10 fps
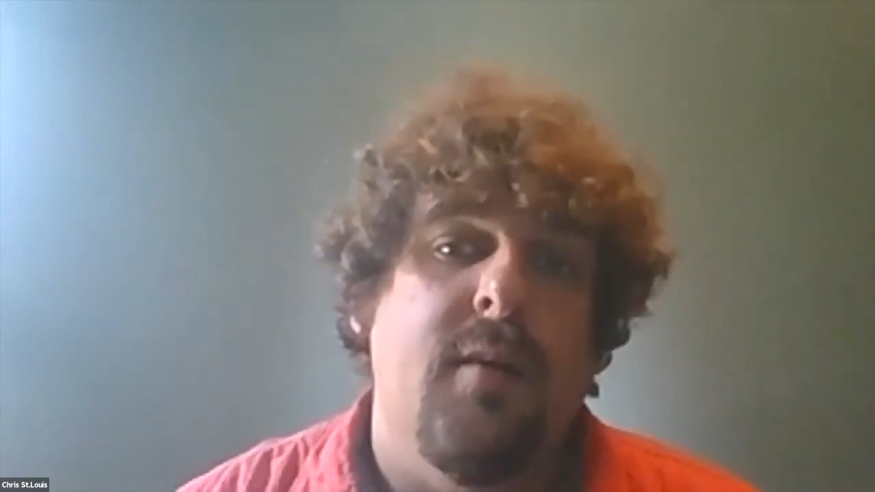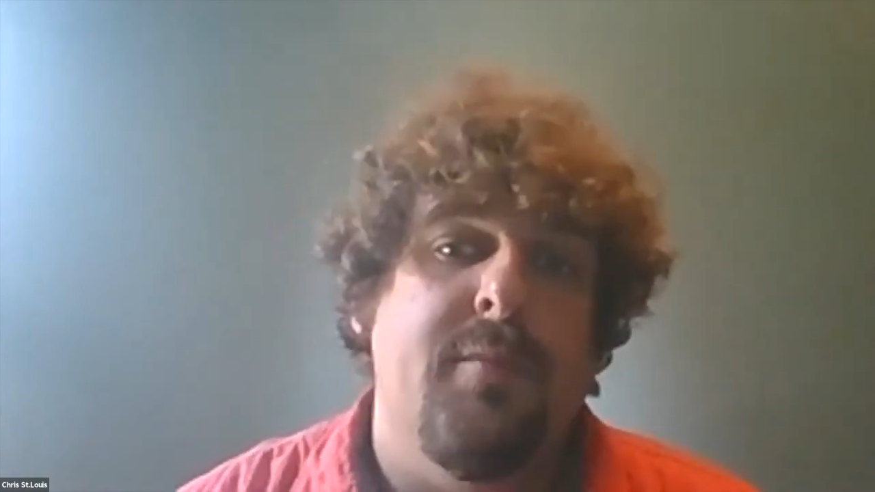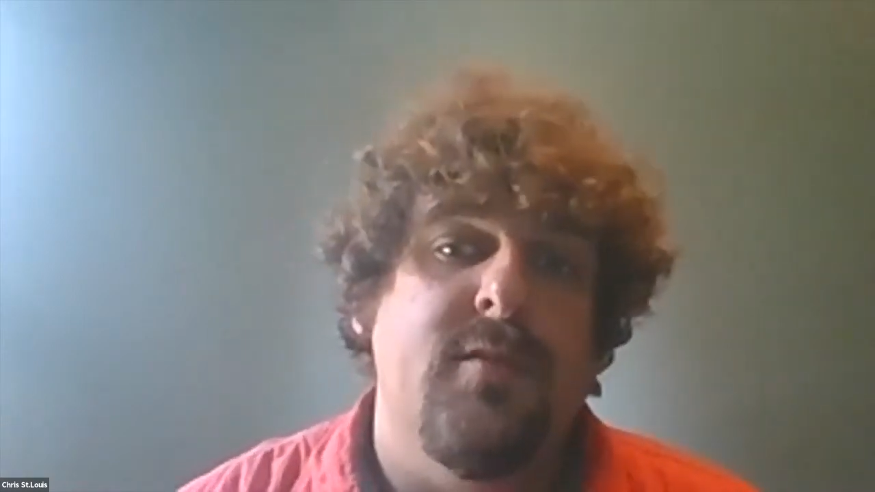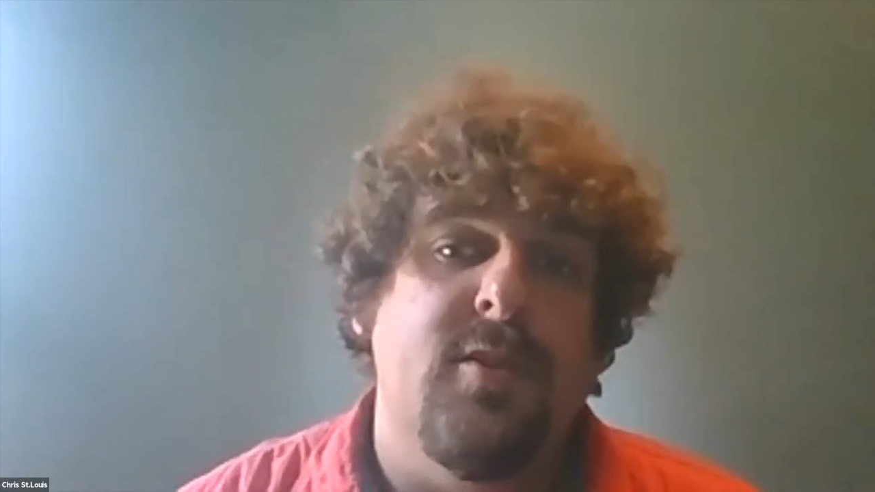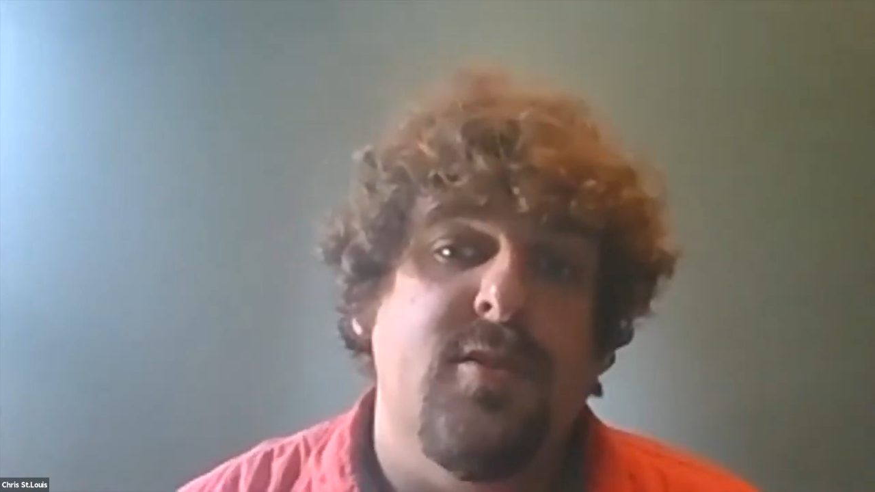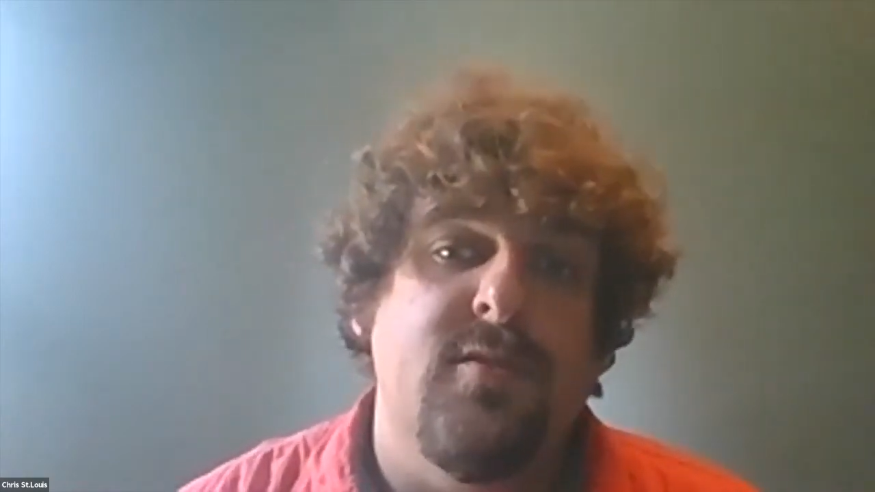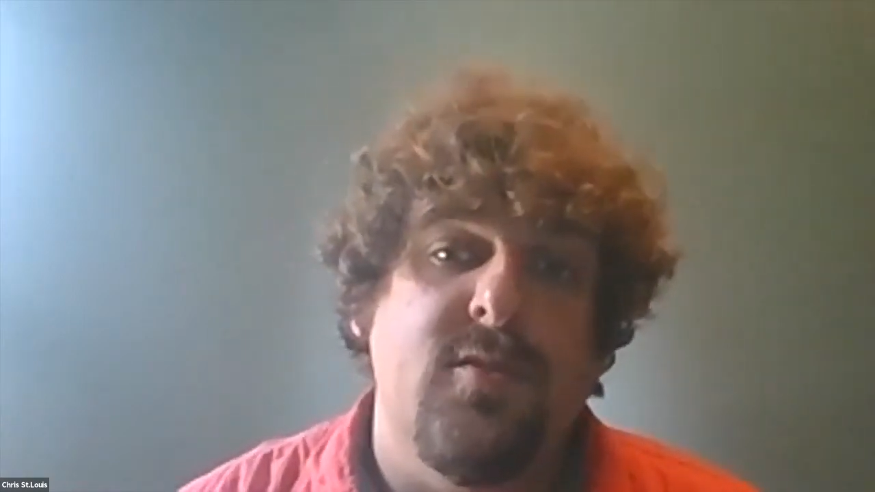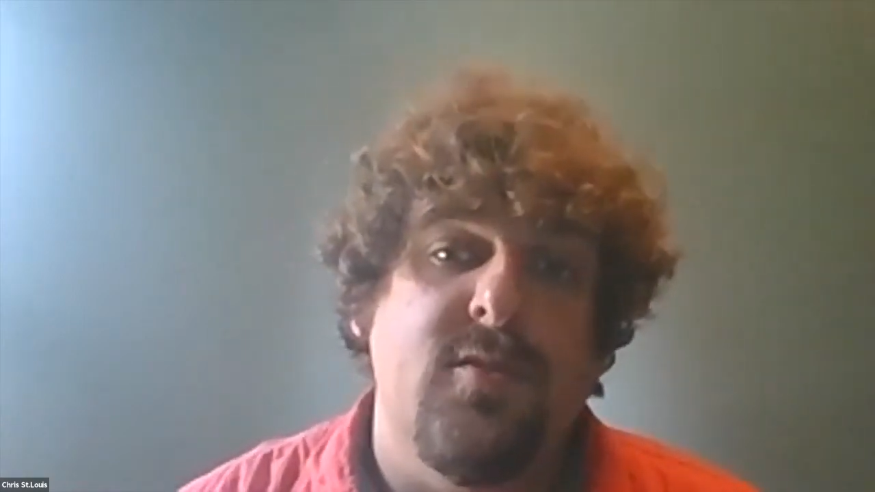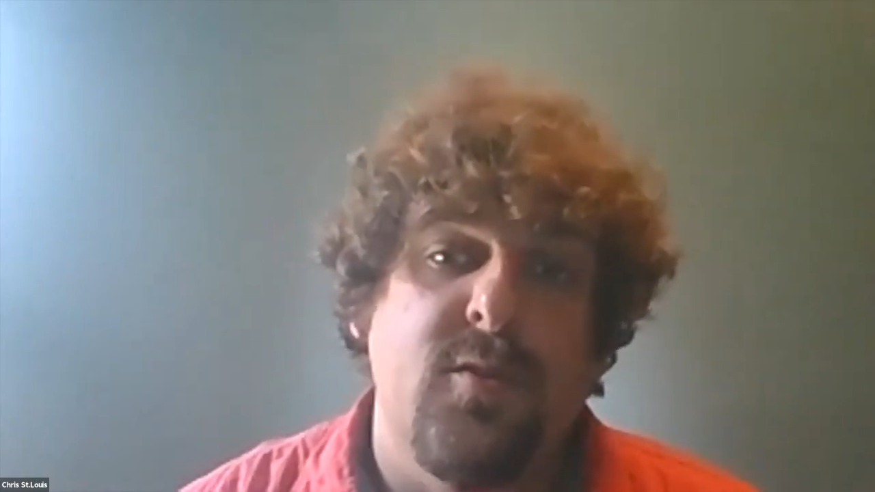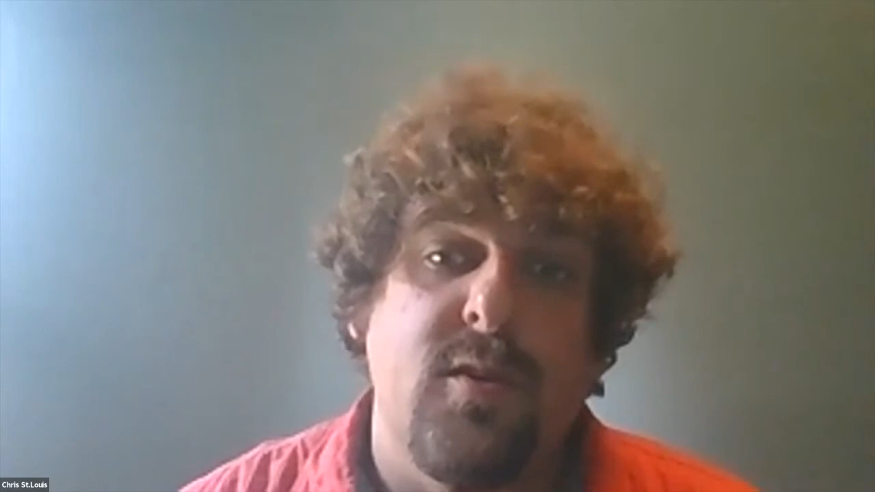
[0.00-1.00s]
positions
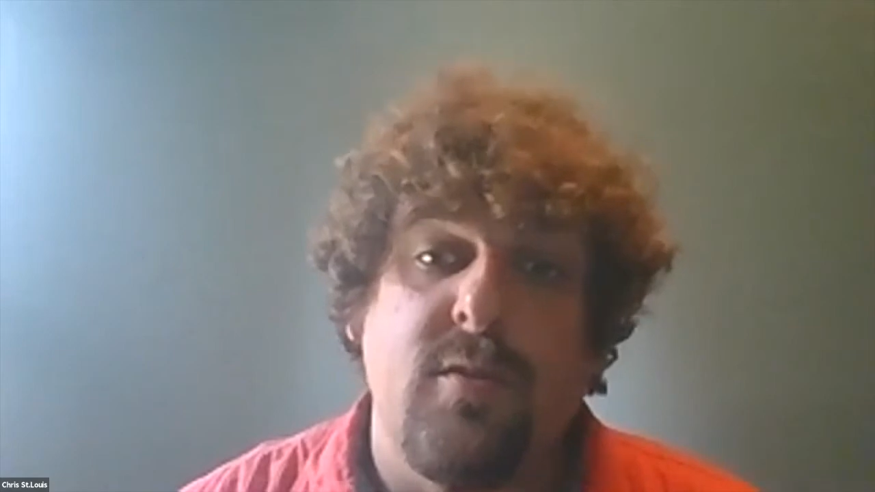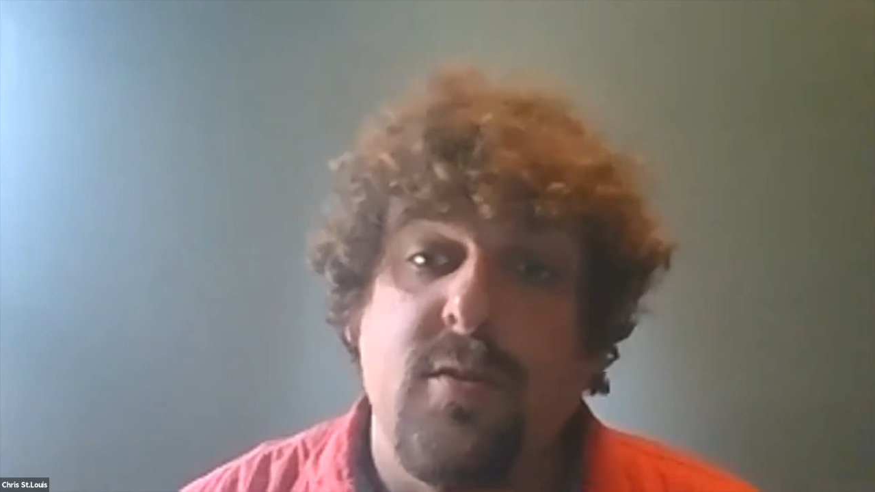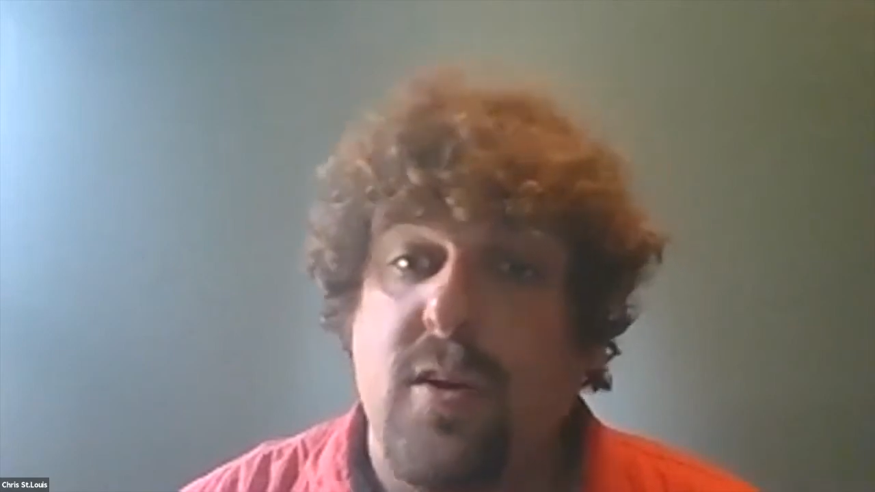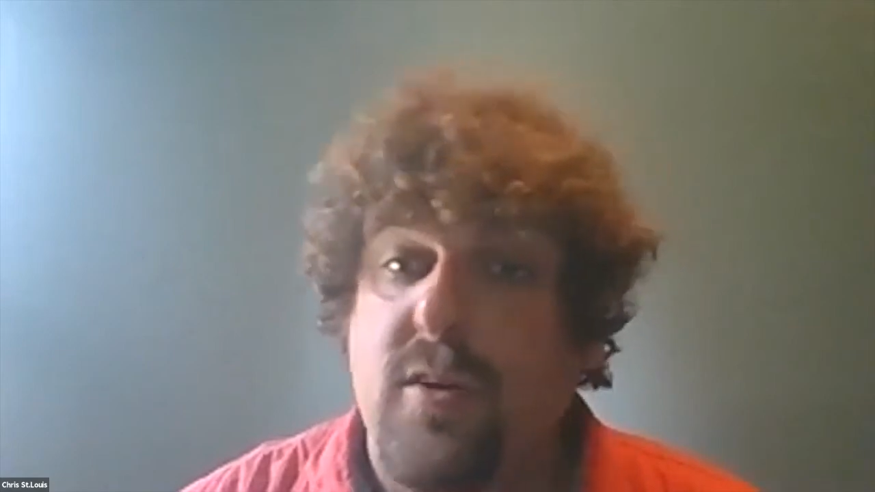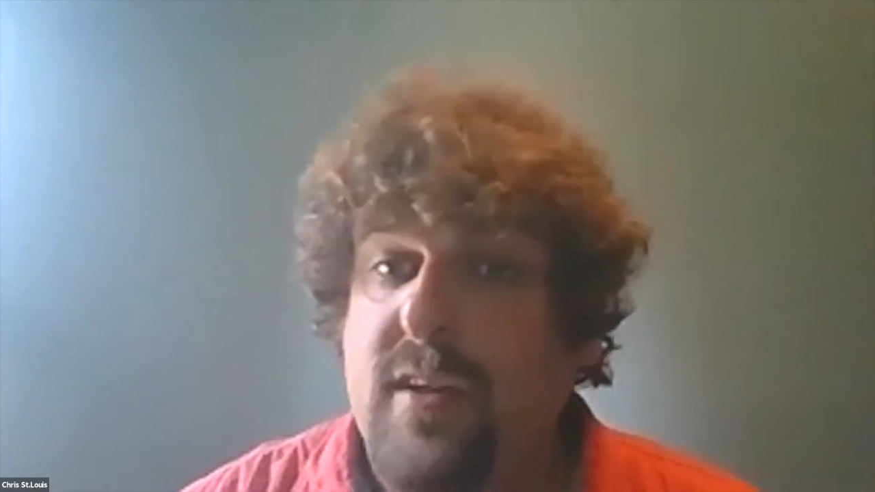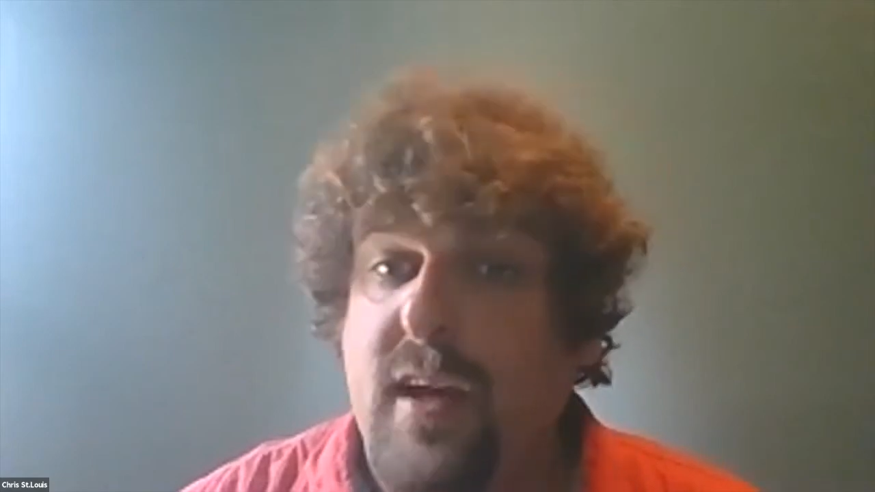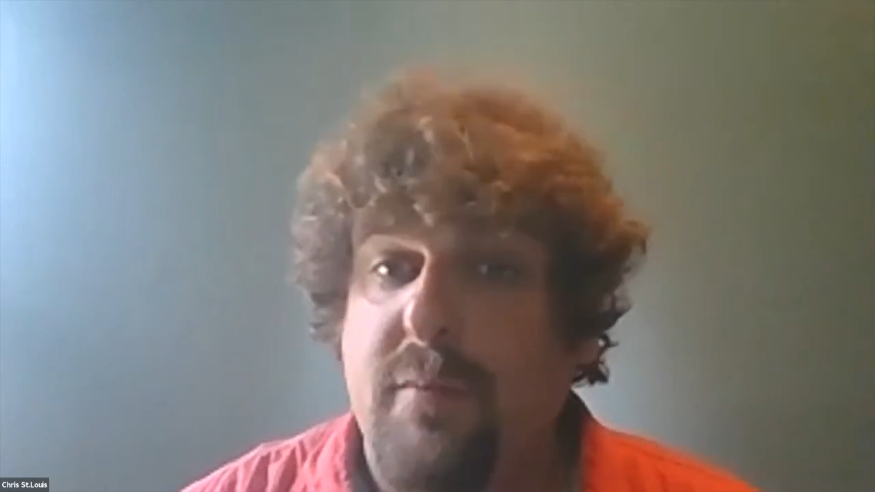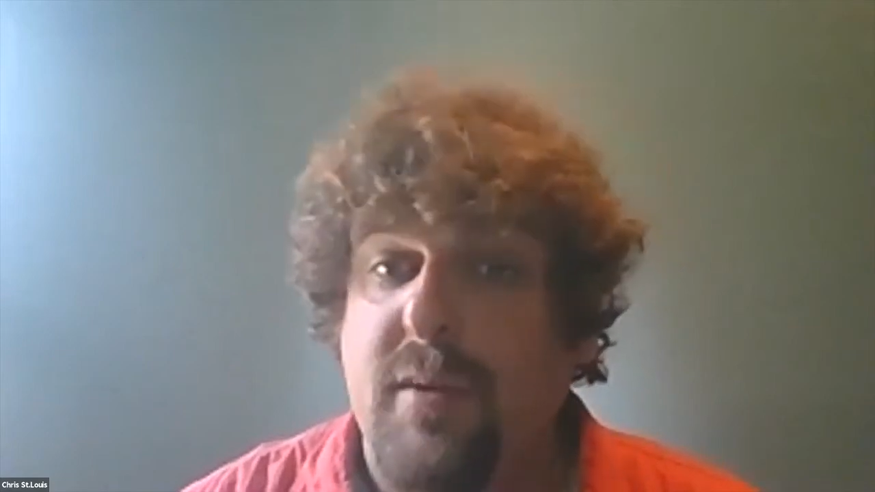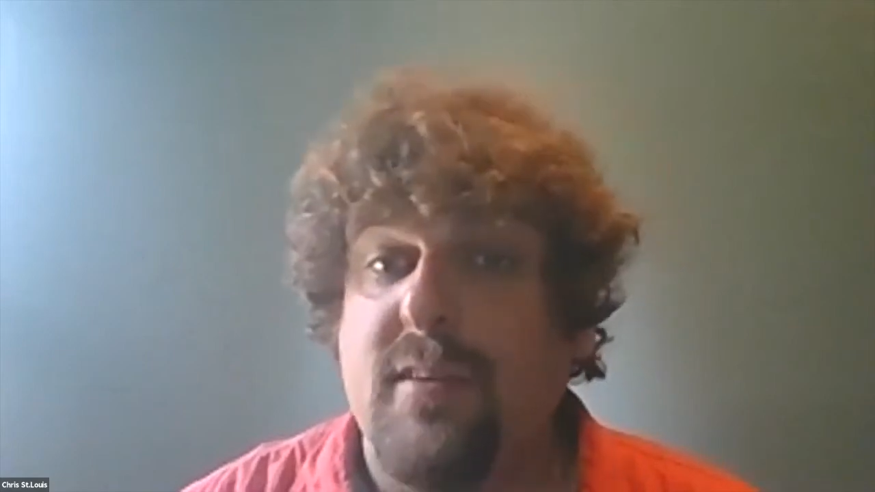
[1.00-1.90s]
do accrue earned time a